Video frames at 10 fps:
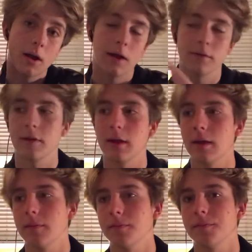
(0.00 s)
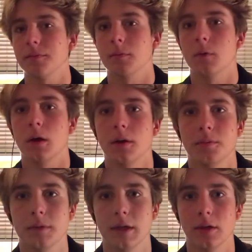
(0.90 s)
as they
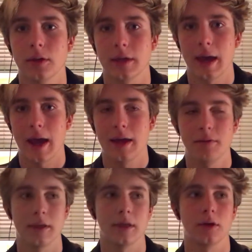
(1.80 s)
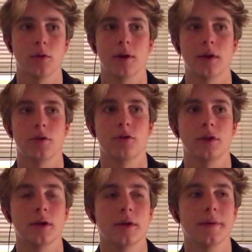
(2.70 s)
kill a cat and they kill
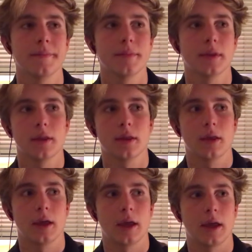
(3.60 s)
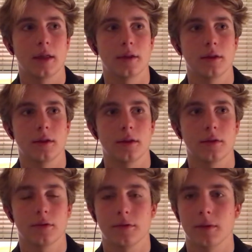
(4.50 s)
Ryuji, and it
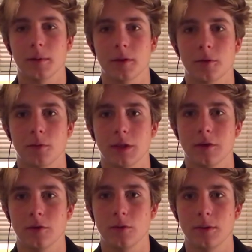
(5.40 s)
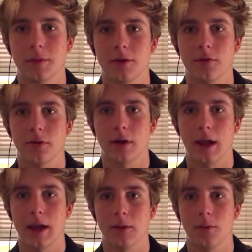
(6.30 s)
doesn't seem like they're really doing much for
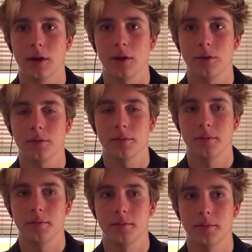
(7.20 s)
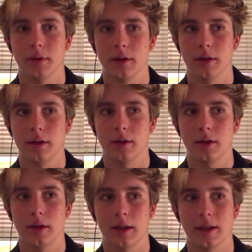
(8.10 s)
anyone else,
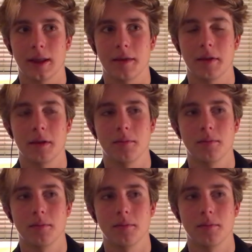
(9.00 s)
and then